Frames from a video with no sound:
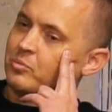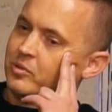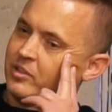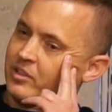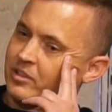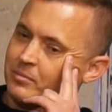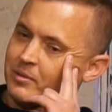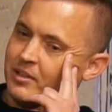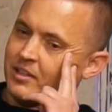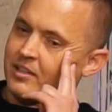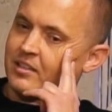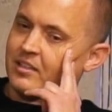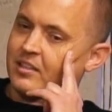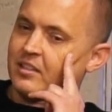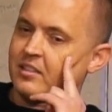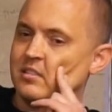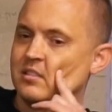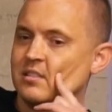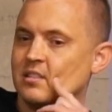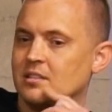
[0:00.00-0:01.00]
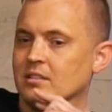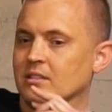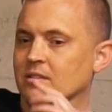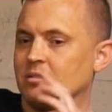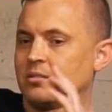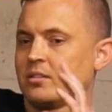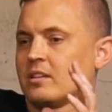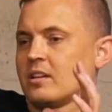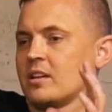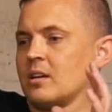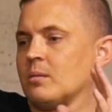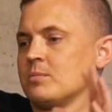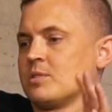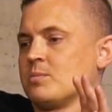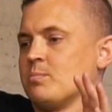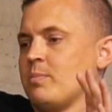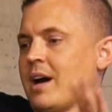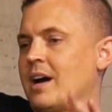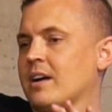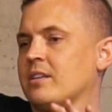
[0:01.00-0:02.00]
weird, man, is you know what it comes
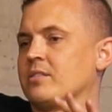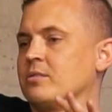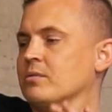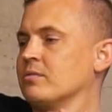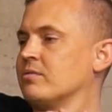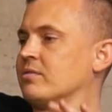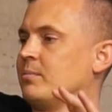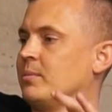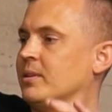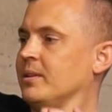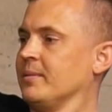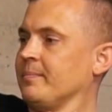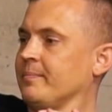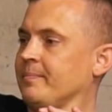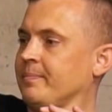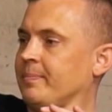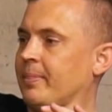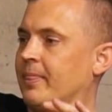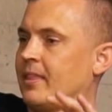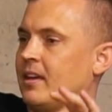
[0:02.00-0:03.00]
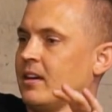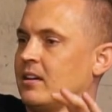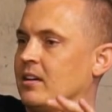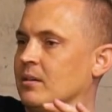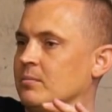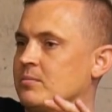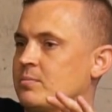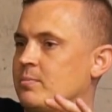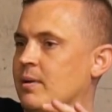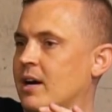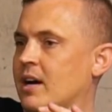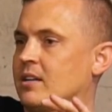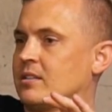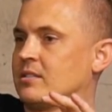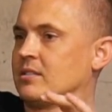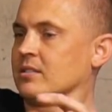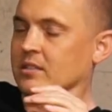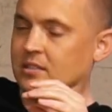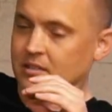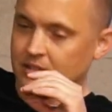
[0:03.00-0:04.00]
back to for me? It comes back
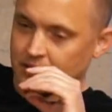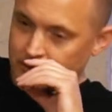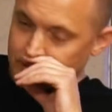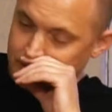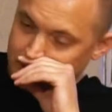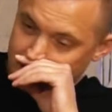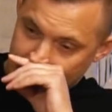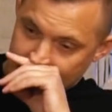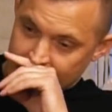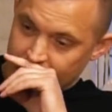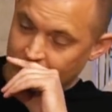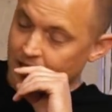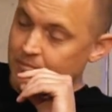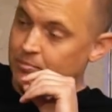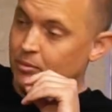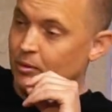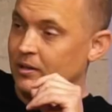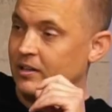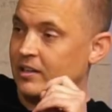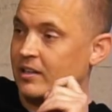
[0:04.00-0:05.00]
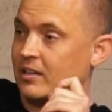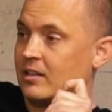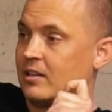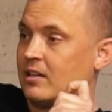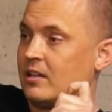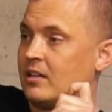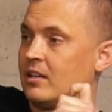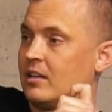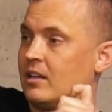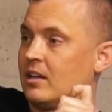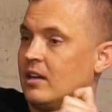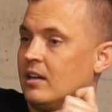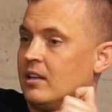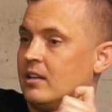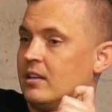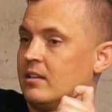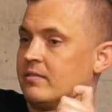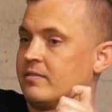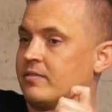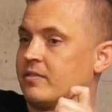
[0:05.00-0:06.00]
to skateboarding.
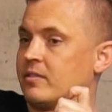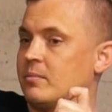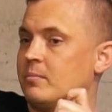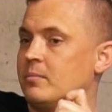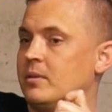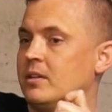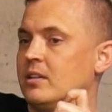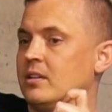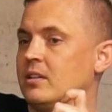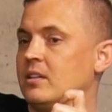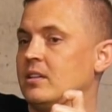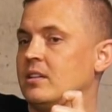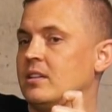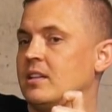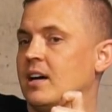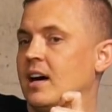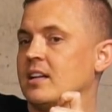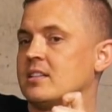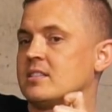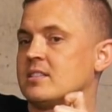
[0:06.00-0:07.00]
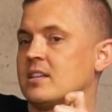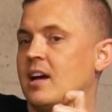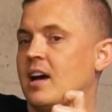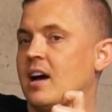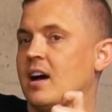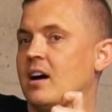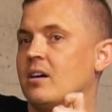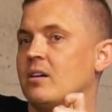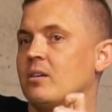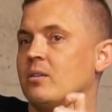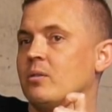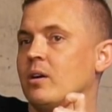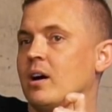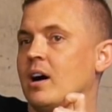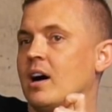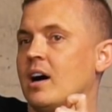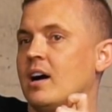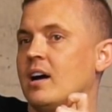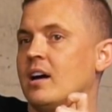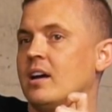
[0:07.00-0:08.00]
And for me, that's how
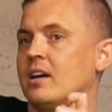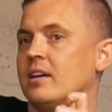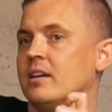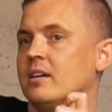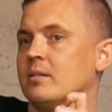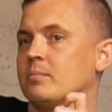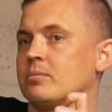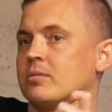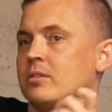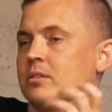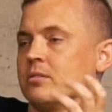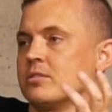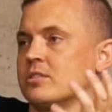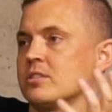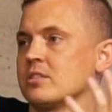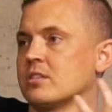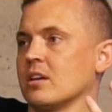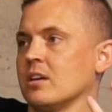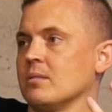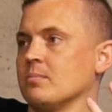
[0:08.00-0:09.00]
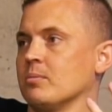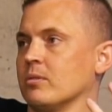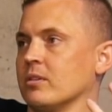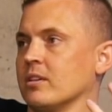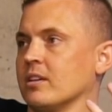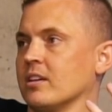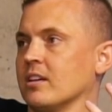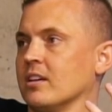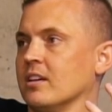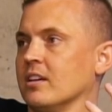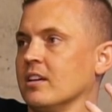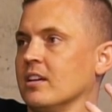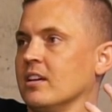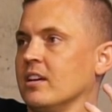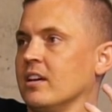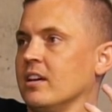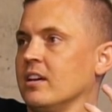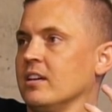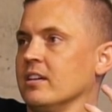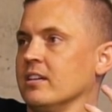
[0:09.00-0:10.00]
I approach skateboarding,
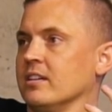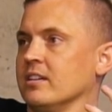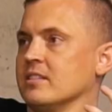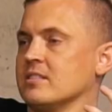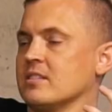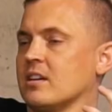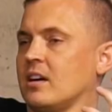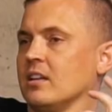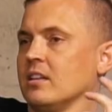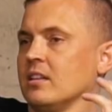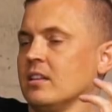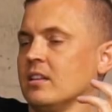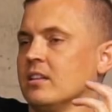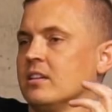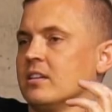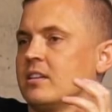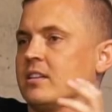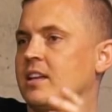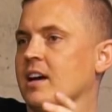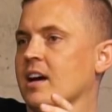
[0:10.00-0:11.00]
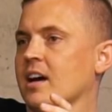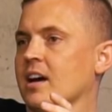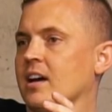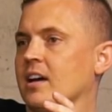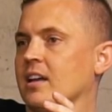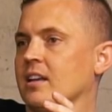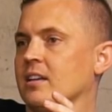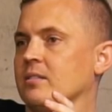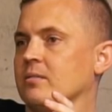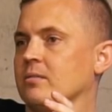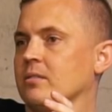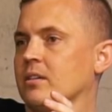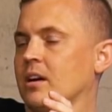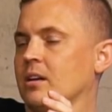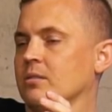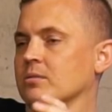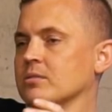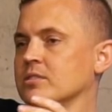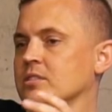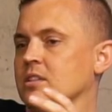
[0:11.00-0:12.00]
is I looked at when
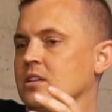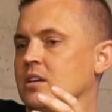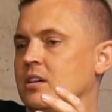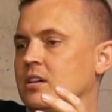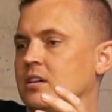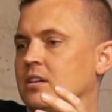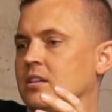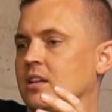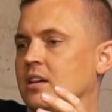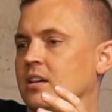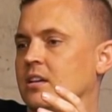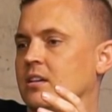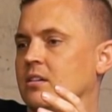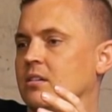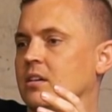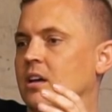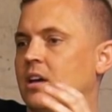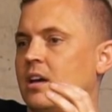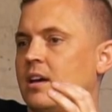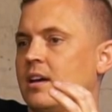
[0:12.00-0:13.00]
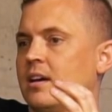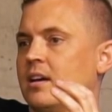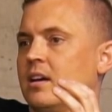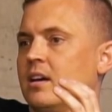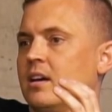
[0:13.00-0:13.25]
I was young, like, okay,